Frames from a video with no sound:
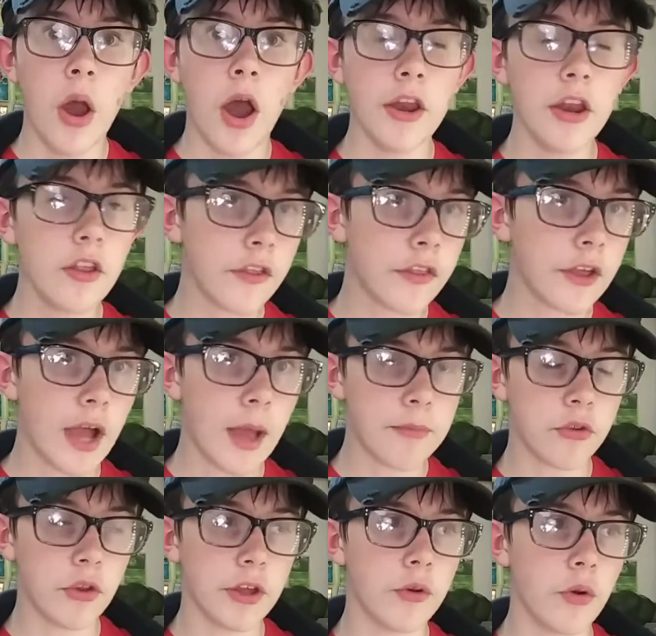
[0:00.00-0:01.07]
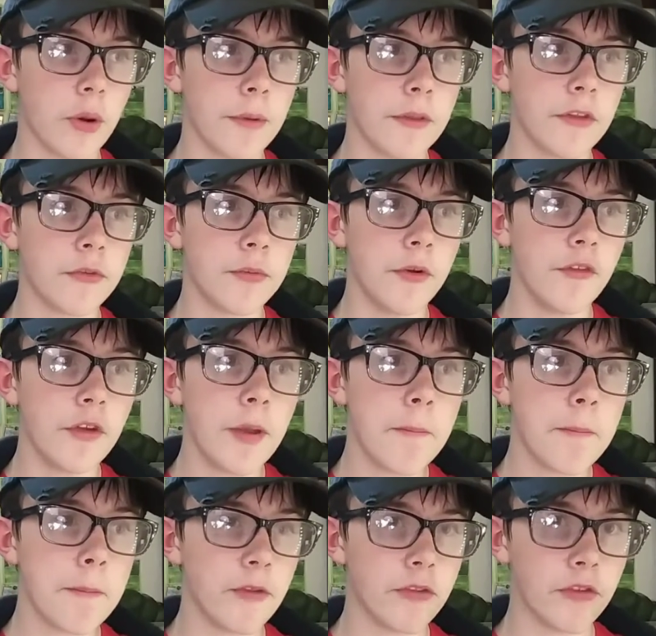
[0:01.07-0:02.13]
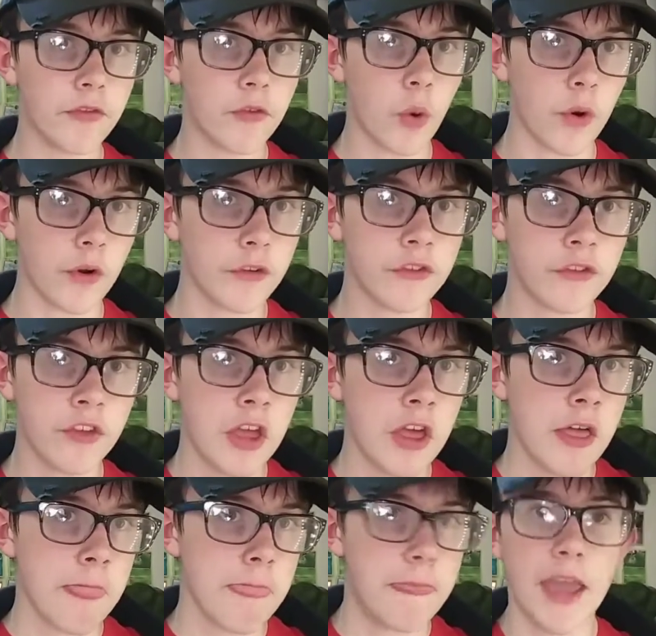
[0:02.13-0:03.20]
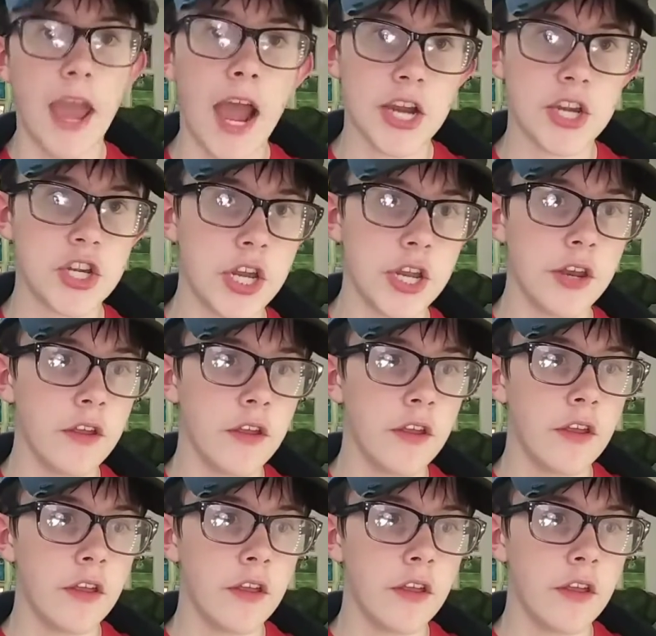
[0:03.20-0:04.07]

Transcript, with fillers: Another thing I absolutely adore about this movie is, of course, the action.